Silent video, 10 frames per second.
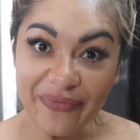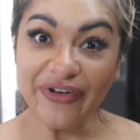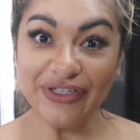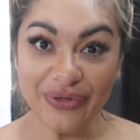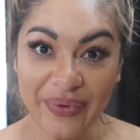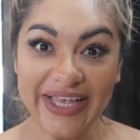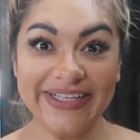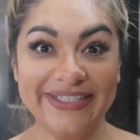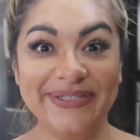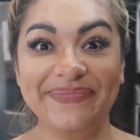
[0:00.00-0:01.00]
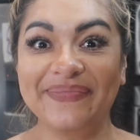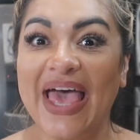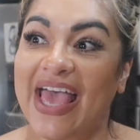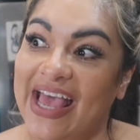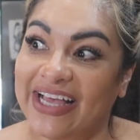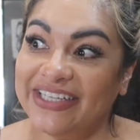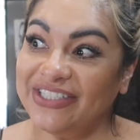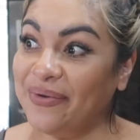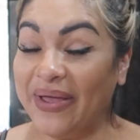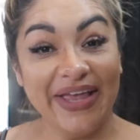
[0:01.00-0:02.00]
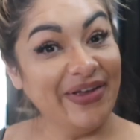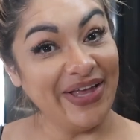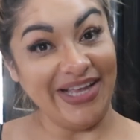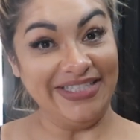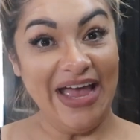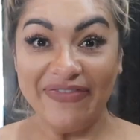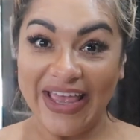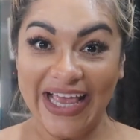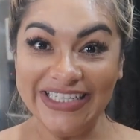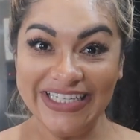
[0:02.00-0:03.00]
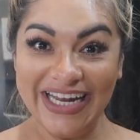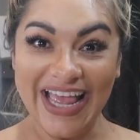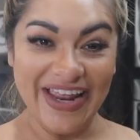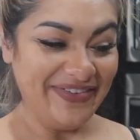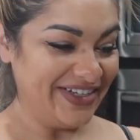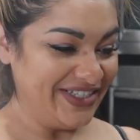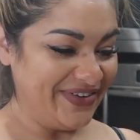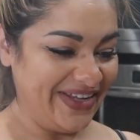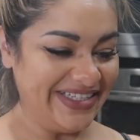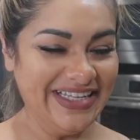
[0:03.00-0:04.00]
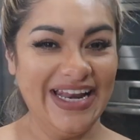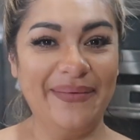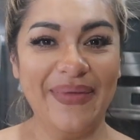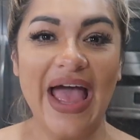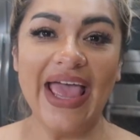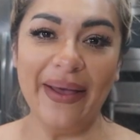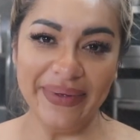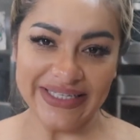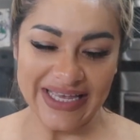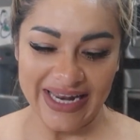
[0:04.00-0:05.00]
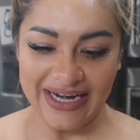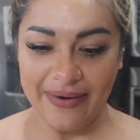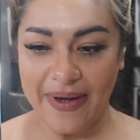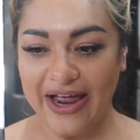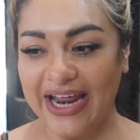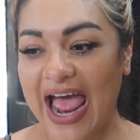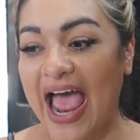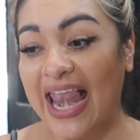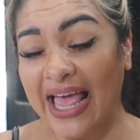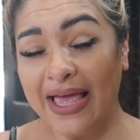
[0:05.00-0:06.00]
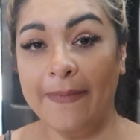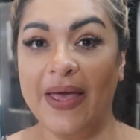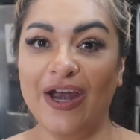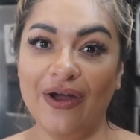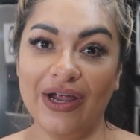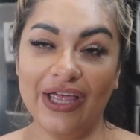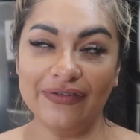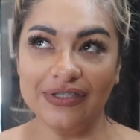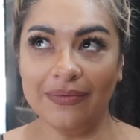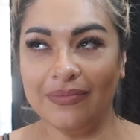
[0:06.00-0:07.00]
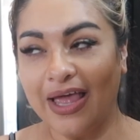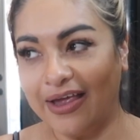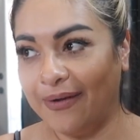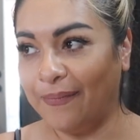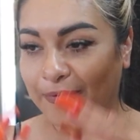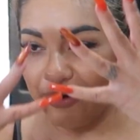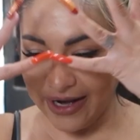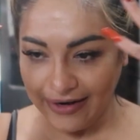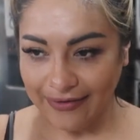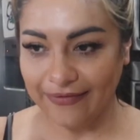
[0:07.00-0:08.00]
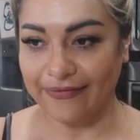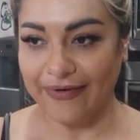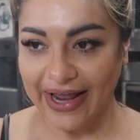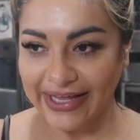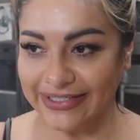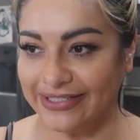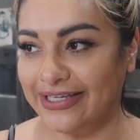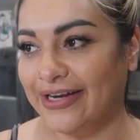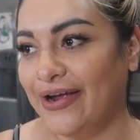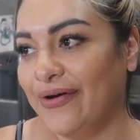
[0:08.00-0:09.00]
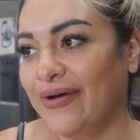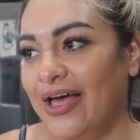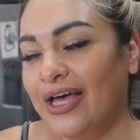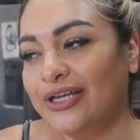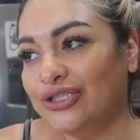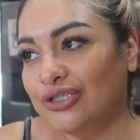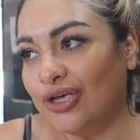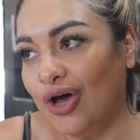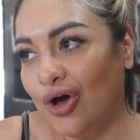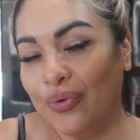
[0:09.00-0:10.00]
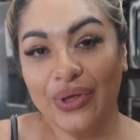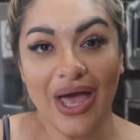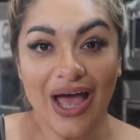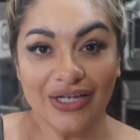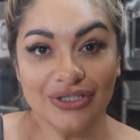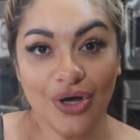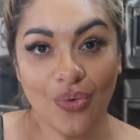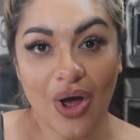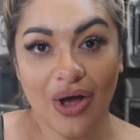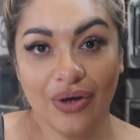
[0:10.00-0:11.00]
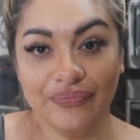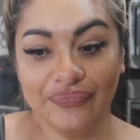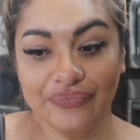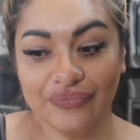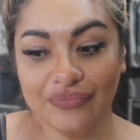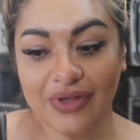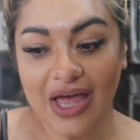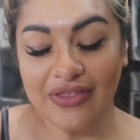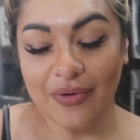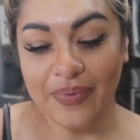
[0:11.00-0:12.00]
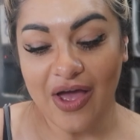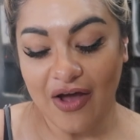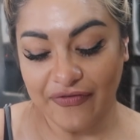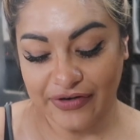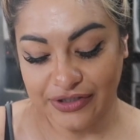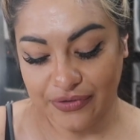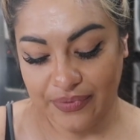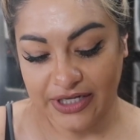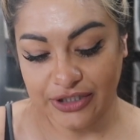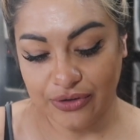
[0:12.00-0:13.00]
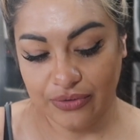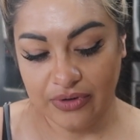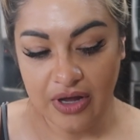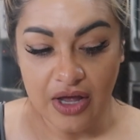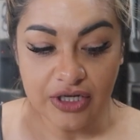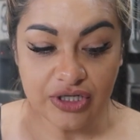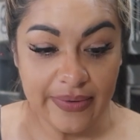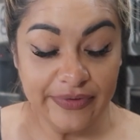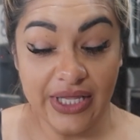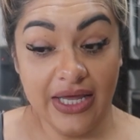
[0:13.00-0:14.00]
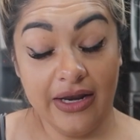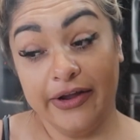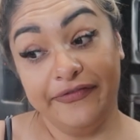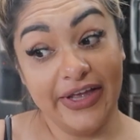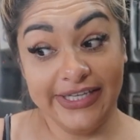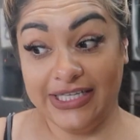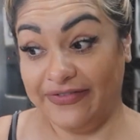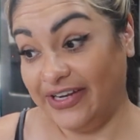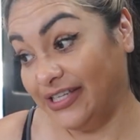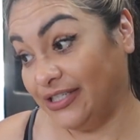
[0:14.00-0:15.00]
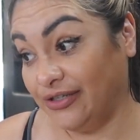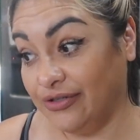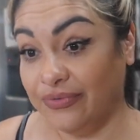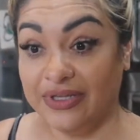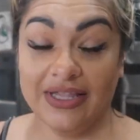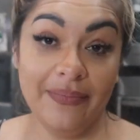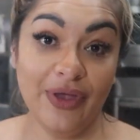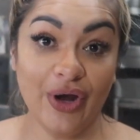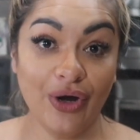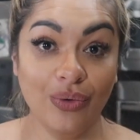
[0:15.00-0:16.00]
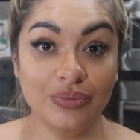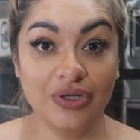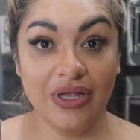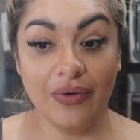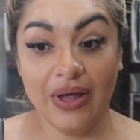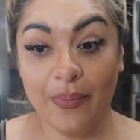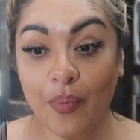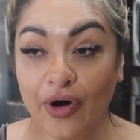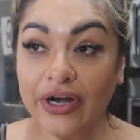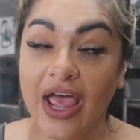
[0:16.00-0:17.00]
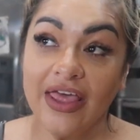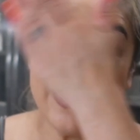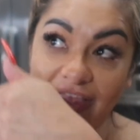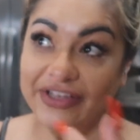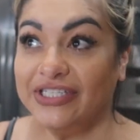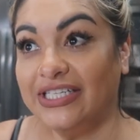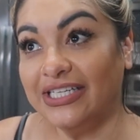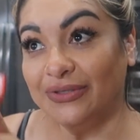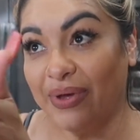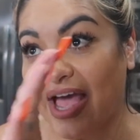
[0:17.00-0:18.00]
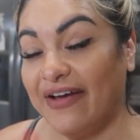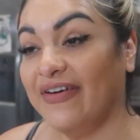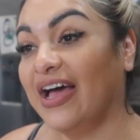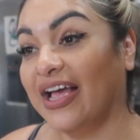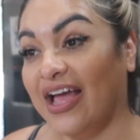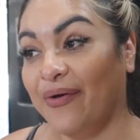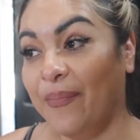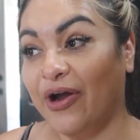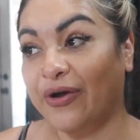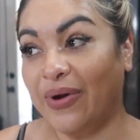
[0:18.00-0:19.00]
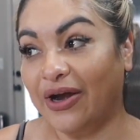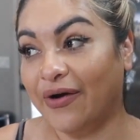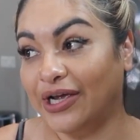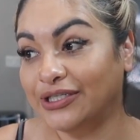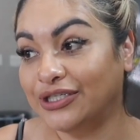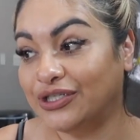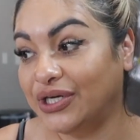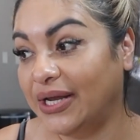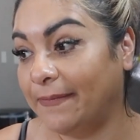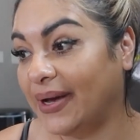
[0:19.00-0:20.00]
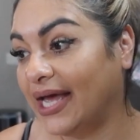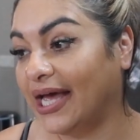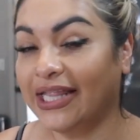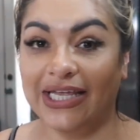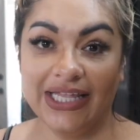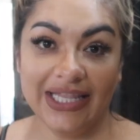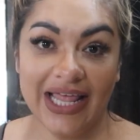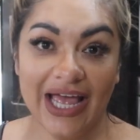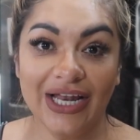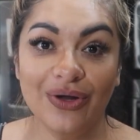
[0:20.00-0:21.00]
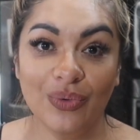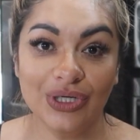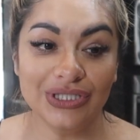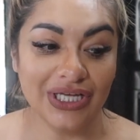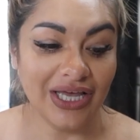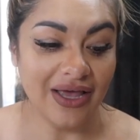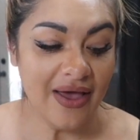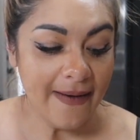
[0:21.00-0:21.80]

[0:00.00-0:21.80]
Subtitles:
For 2 weeks. So my kids have vacation again for 2 weeks, and I am excited about it. I like it better. It gives them like a brain rest, you know? So yeah, they'll be off for 2 weeks soon. So I'm thinking of activities to do with them here at home so they don't get bored. Thank you, Jesus, we have a park right across the street, but other than that, we'll see.